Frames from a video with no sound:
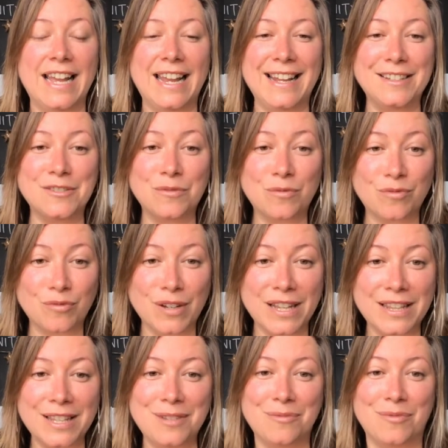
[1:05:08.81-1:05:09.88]
it's
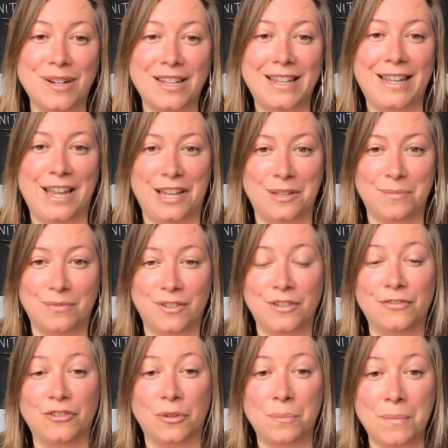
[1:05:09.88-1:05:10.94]
really, really
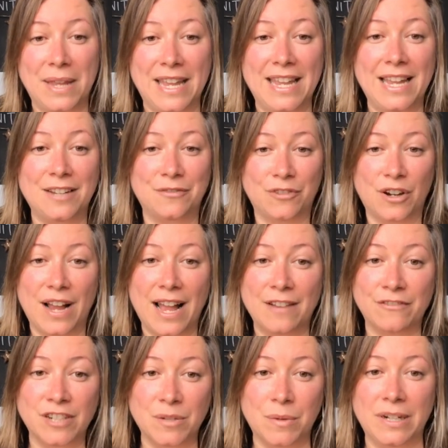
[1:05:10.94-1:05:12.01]
helpful for me and for
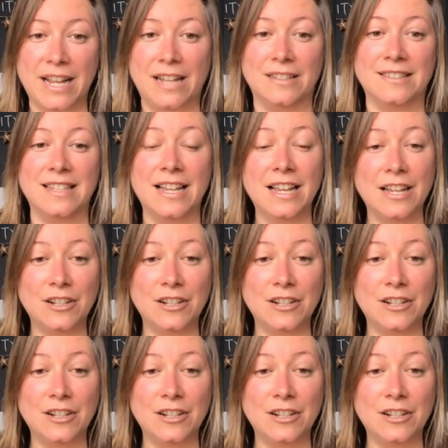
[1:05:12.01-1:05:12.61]
everyone else